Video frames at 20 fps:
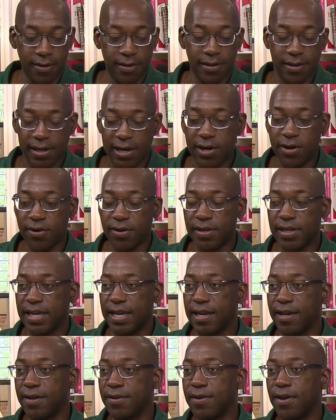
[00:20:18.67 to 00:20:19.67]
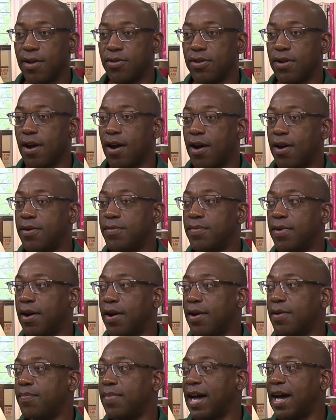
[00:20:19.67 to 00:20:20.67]
Literally,
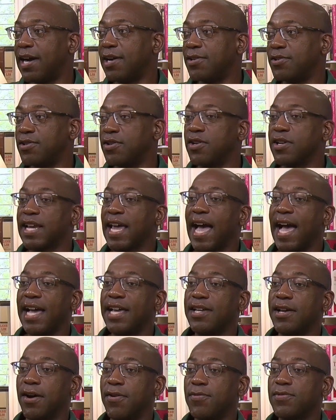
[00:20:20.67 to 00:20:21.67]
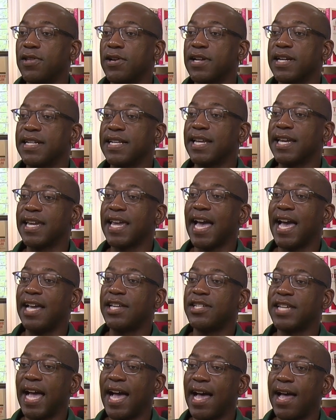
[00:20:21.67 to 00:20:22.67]
our buyers are looking to
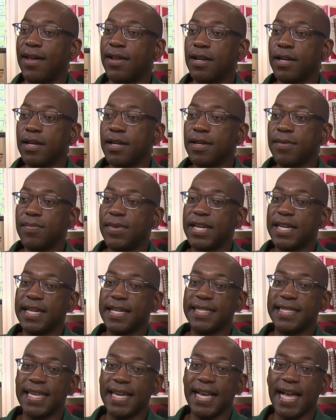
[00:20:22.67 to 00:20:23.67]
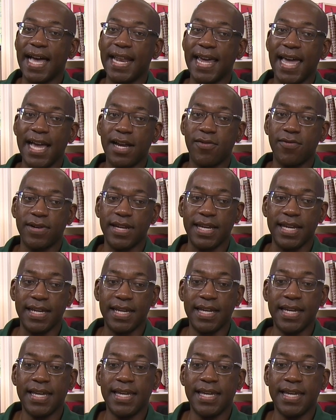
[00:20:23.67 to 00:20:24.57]
cash out because they got equity